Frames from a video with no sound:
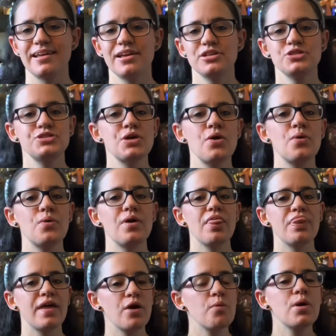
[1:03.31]
So
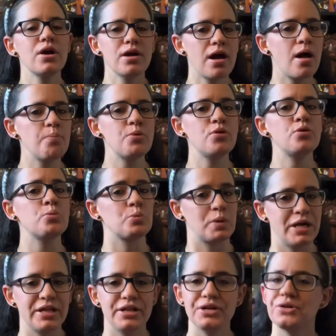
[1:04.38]
there were a couple
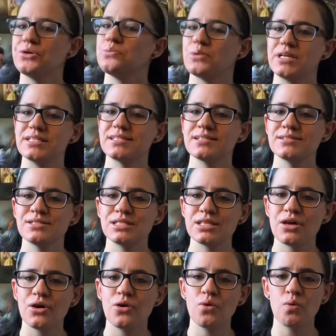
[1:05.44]
really good reasons
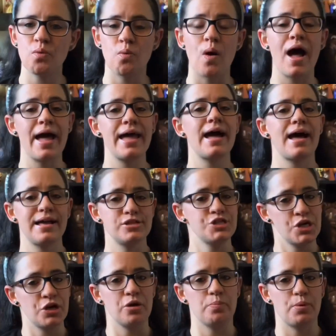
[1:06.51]
though why I
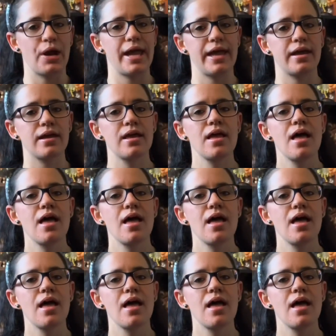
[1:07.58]
took a break.